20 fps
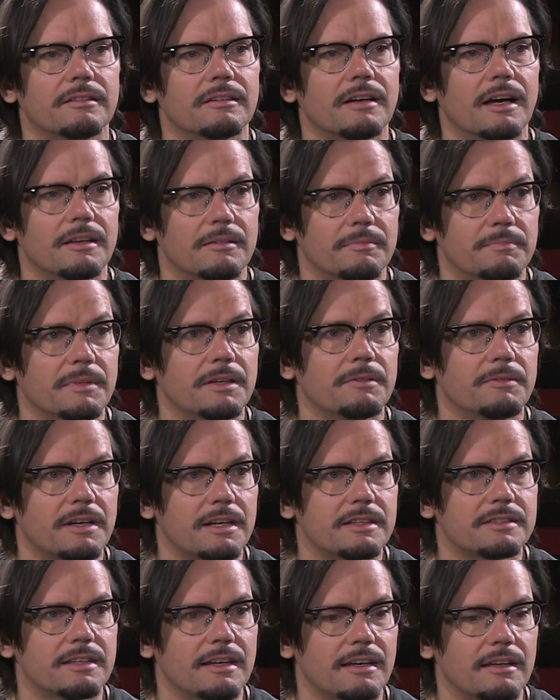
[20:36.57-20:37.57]
I mean what
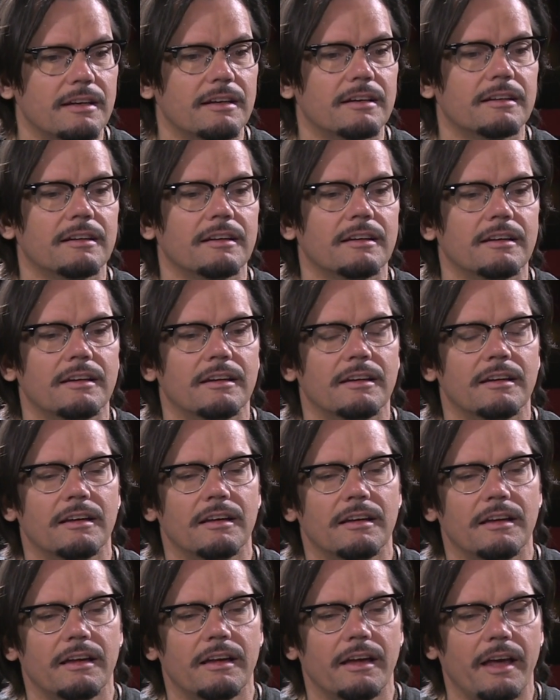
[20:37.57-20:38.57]
I say there.
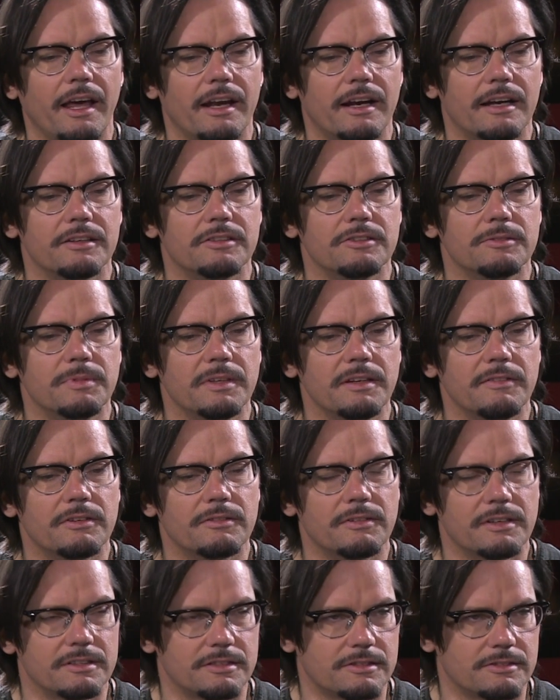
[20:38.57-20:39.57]
And I do believe it
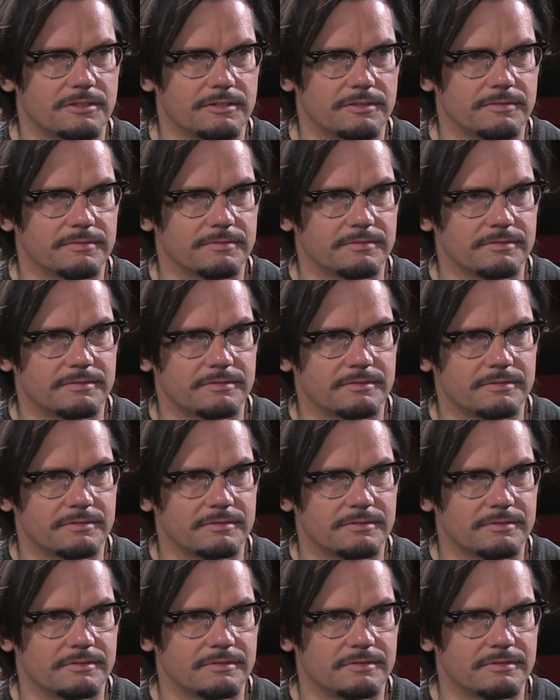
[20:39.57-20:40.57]
rings true.
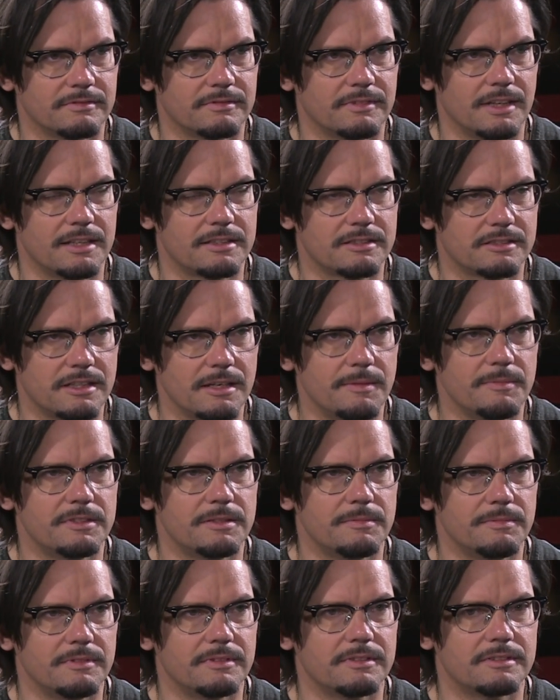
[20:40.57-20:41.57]
It seems,
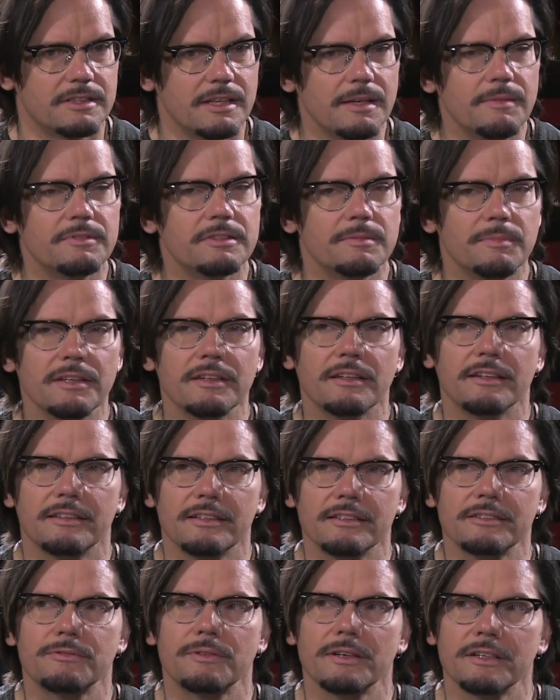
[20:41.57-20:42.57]
it seems to me that
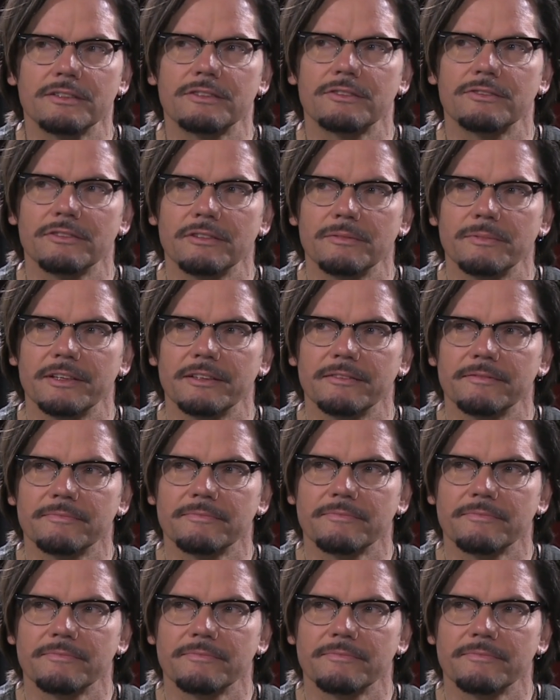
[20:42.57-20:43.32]
this rings true to me.